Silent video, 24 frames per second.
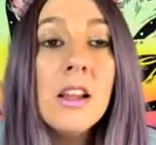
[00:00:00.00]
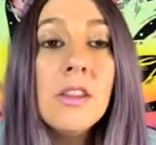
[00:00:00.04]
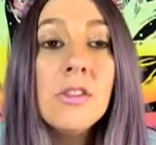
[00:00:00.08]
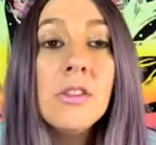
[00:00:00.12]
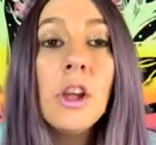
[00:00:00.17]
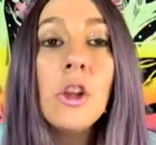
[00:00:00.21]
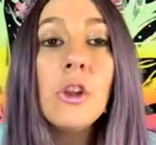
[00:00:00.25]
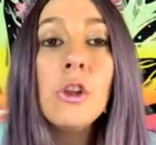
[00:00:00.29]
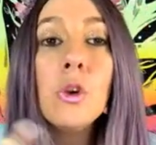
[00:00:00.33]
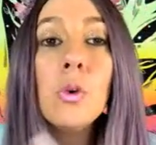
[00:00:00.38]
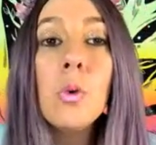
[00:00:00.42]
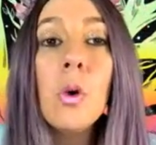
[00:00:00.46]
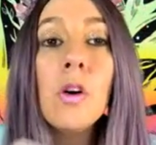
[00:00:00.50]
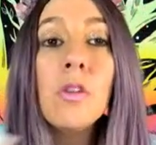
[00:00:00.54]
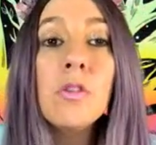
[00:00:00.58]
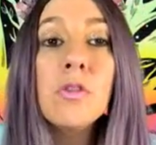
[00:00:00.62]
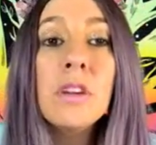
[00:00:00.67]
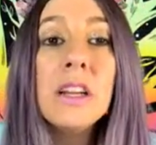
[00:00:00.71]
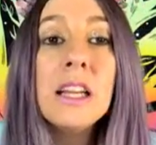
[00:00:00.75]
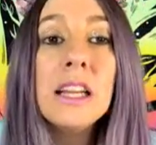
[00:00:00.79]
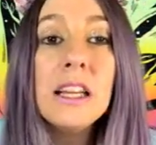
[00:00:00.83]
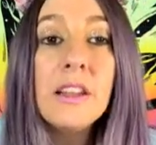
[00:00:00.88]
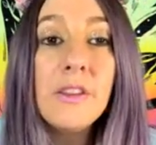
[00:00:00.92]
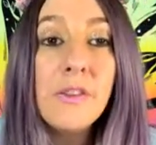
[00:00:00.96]
that you are
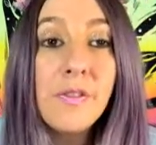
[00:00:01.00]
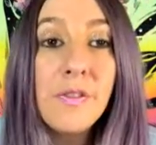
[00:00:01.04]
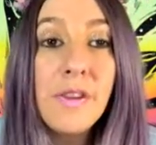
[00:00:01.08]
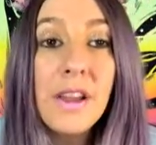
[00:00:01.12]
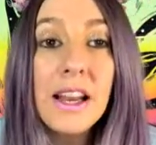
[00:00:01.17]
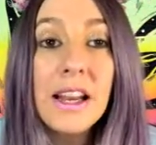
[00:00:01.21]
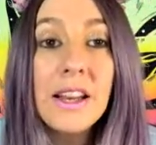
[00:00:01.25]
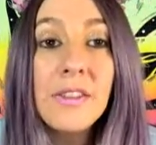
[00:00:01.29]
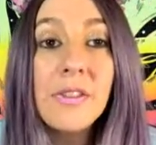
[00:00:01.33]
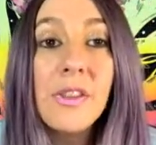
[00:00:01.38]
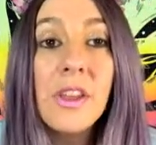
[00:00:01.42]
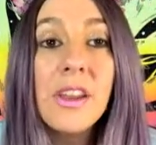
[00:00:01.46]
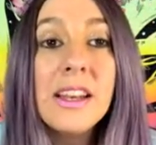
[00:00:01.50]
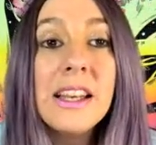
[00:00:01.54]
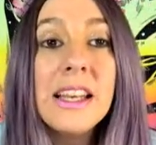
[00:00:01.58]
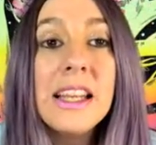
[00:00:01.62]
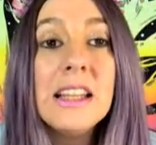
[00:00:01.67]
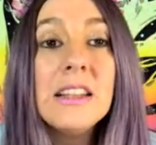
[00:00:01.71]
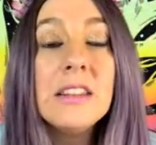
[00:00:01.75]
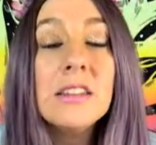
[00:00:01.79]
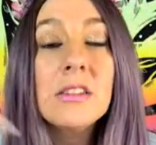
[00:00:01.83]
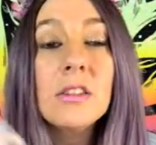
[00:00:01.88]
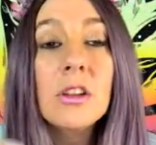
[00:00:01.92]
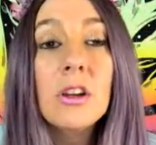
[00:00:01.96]
really feeling that
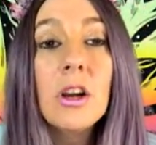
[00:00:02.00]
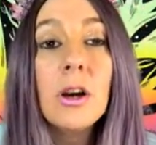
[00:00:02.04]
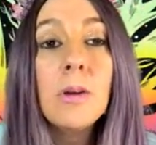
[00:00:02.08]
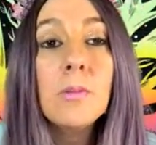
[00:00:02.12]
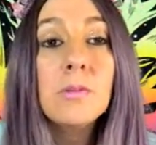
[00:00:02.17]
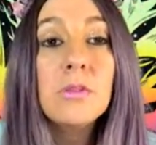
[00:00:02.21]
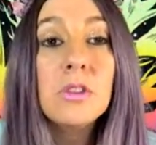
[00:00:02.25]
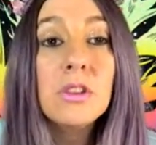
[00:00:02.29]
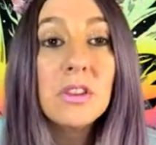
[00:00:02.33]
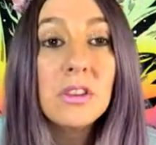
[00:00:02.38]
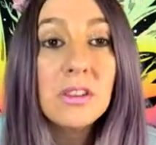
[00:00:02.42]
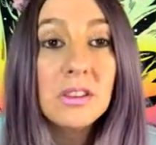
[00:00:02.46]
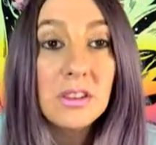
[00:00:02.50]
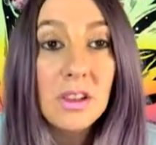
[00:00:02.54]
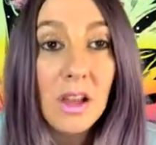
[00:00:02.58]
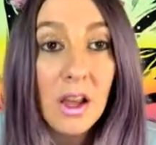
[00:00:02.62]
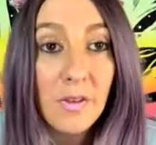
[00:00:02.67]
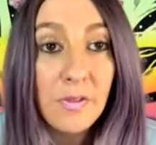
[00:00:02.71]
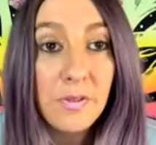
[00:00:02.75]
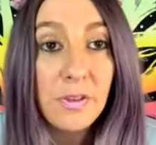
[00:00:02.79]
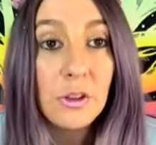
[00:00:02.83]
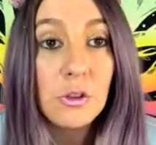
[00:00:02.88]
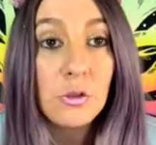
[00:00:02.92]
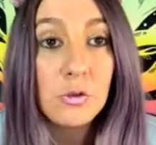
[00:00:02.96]
needs to come to the
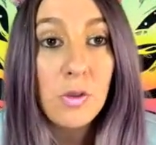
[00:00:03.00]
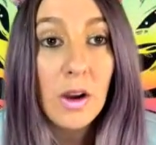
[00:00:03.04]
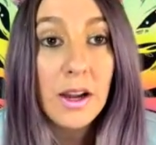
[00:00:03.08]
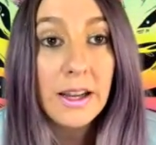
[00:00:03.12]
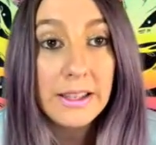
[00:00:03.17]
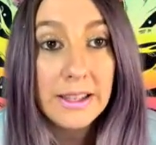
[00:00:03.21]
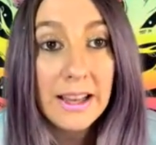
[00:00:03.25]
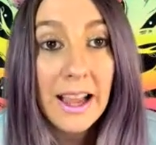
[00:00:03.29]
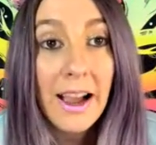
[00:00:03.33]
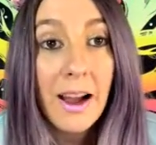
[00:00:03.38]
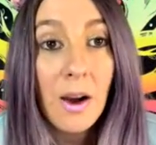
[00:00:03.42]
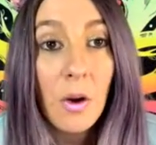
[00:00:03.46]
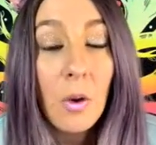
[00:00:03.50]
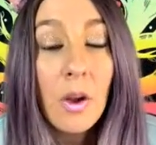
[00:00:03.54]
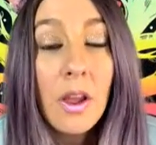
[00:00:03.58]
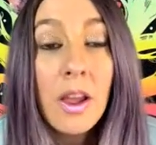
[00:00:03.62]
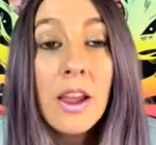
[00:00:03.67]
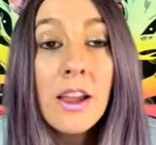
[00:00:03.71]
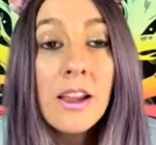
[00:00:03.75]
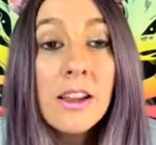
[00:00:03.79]
surface right now,